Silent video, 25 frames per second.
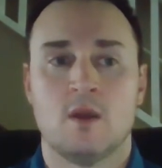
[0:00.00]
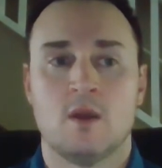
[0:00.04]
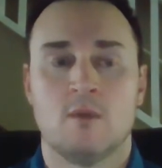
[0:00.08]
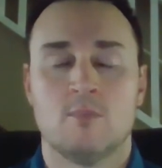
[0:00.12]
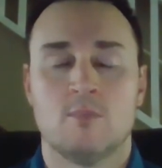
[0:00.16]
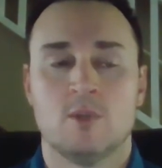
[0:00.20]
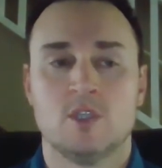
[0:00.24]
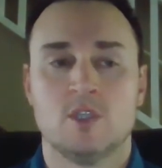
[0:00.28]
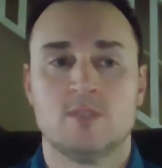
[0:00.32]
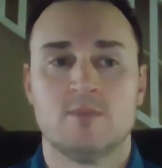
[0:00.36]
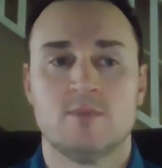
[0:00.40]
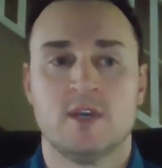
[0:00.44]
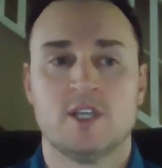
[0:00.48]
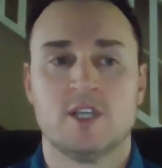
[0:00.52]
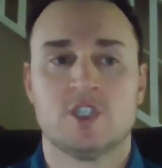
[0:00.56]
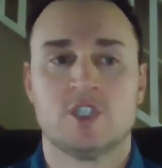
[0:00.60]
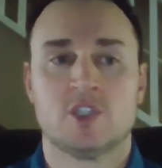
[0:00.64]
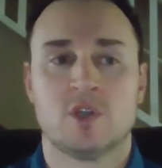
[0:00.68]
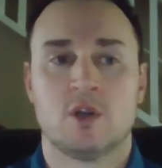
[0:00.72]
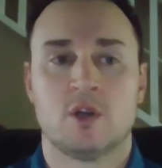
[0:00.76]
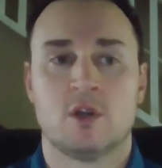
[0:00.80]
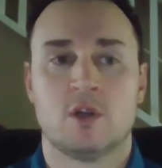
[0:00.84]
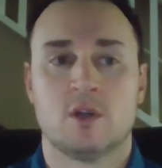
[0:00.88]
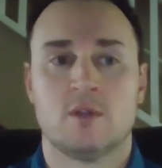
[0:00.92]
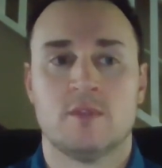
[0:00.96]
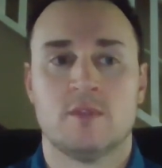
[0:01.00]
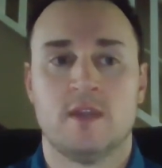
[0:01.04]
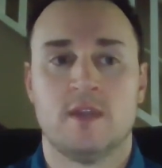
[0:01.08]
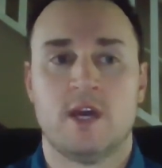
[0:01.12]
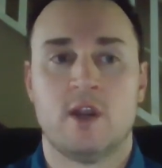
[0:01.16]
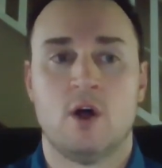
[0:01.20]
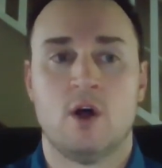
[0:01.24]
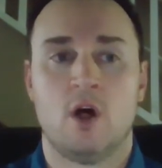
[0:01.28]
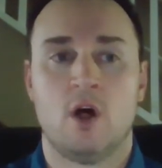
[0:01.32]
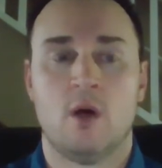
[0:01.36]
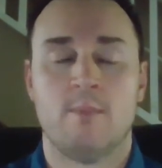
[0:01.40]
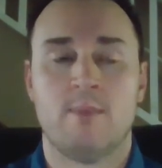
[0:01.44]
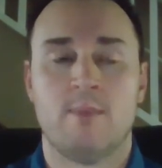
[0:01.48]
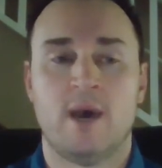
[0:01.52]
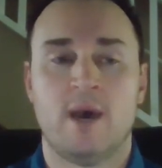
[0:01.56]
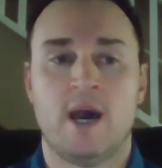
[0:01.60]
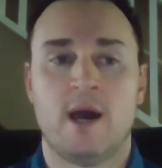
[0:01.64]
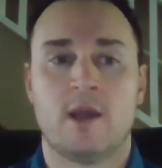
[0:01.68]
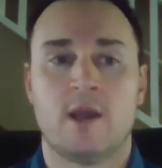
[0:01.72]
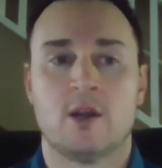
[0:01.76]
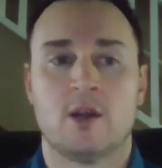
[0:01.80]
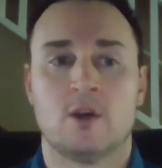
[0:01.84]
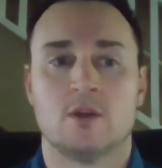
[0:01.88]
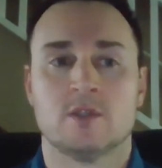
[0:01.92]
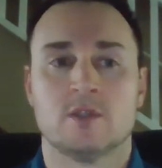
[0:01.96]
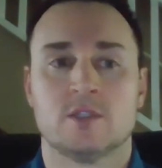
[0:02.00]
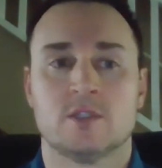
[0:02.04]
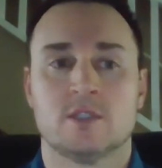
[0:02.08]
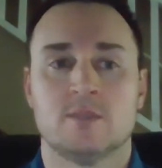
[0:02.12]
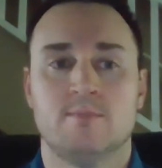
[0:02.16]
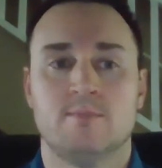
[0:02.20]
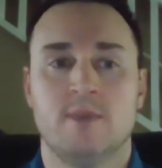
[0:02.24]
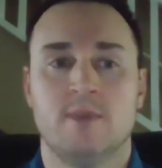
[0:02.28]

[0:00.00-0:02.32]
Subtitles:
Please make sure that all batters,